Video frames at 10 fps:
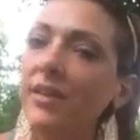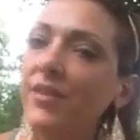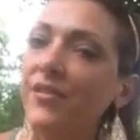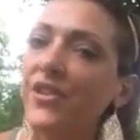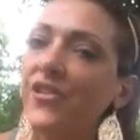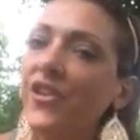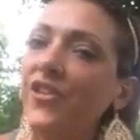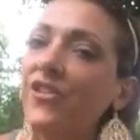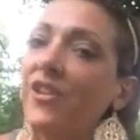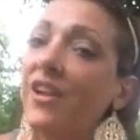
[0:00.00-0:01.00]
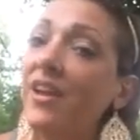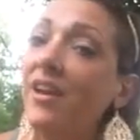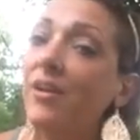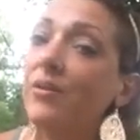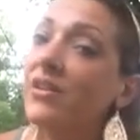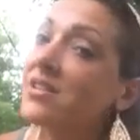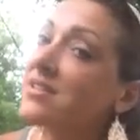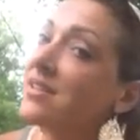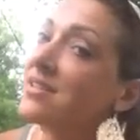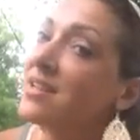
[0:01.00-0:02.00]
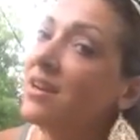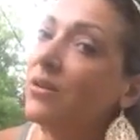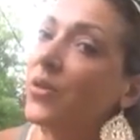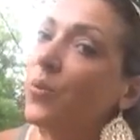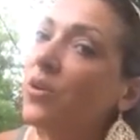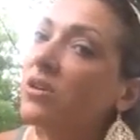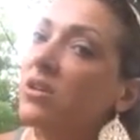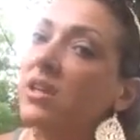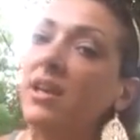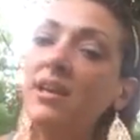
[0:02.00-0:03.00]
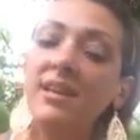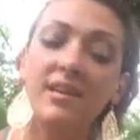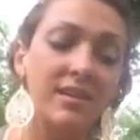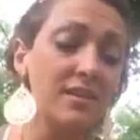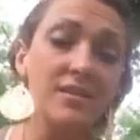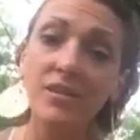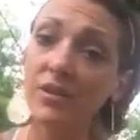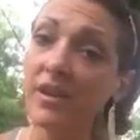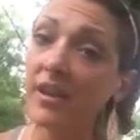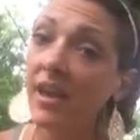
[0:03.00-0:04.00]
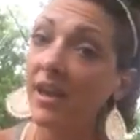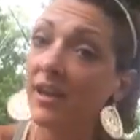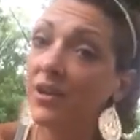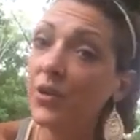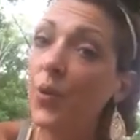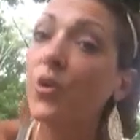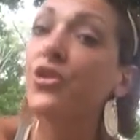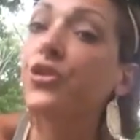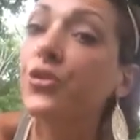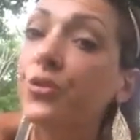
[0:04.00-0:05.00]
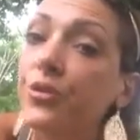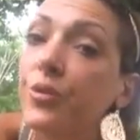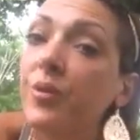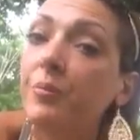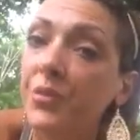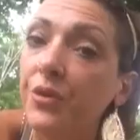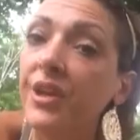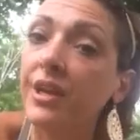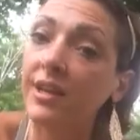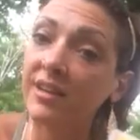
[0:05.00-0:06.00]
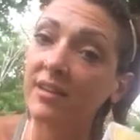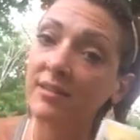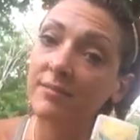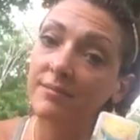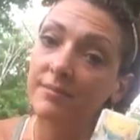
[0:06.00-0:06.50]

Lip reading: Even if the sun's not out, the sun is out. The world is looking at your true beauty here.